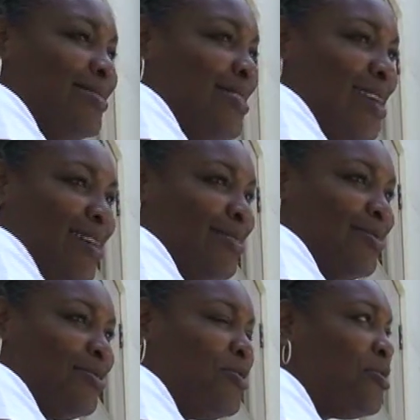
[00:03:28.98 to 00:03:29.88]

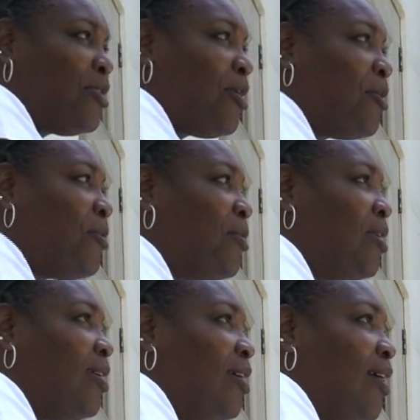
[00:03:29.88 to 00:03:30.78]
sense. You know,
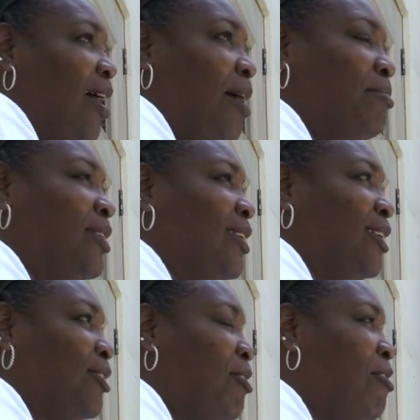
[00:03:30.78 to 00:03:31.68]
I'm
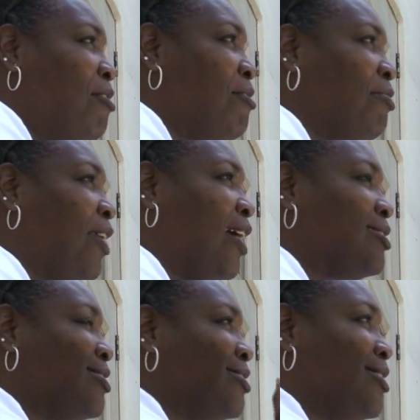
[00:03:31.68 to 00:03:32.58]
looking at all
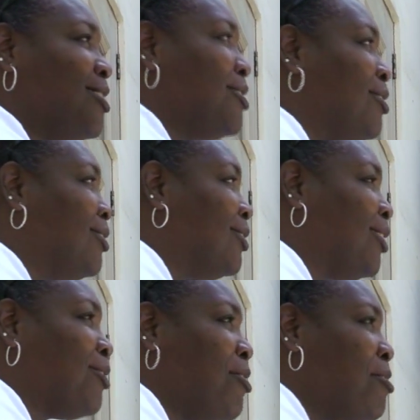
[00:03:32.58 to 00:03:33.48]
that steel
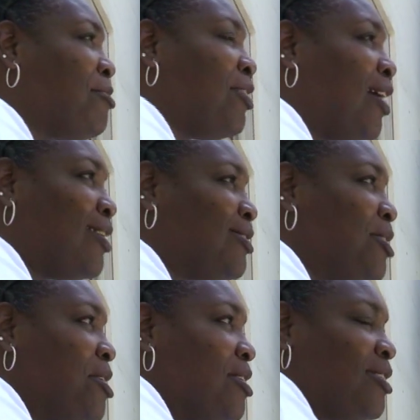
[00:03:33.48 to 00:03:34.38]
and all that
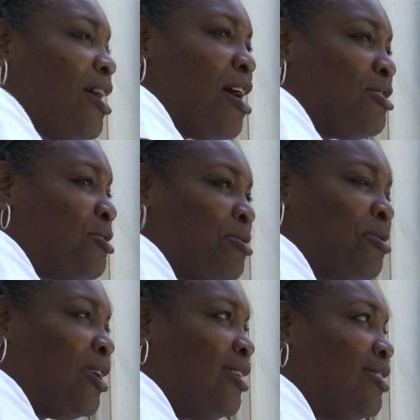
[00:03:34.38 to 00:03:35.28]

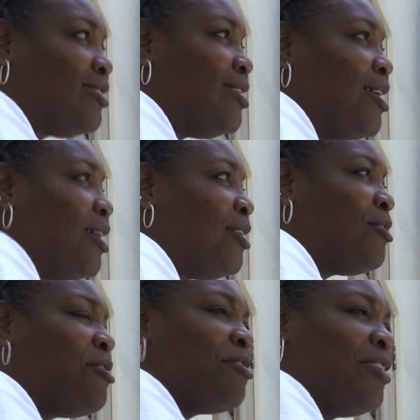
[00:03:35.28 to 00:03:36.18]
concrete
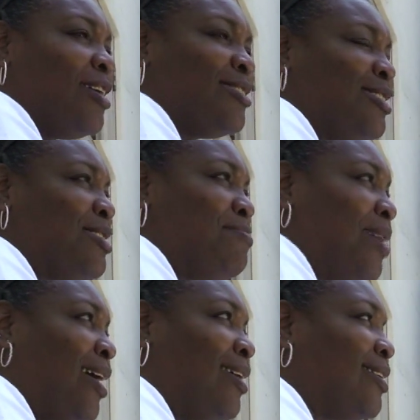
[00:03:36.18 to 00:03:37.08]
and all that
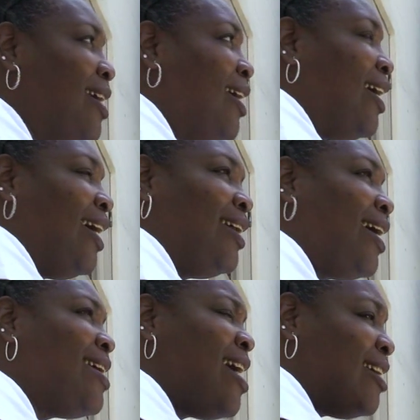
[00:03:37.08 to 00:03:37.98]
cement, and
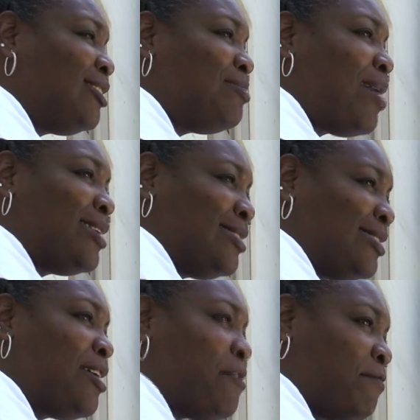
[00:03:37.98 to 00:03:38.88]
I asked
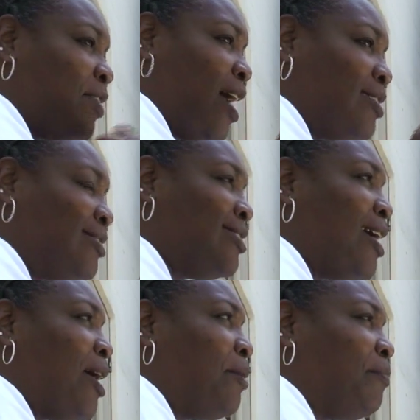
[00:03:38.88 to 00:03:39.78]
myself that
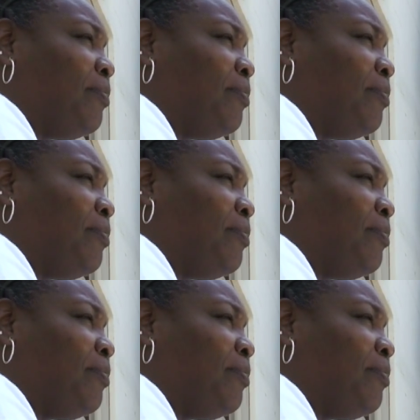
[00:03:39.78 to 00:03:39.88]
day,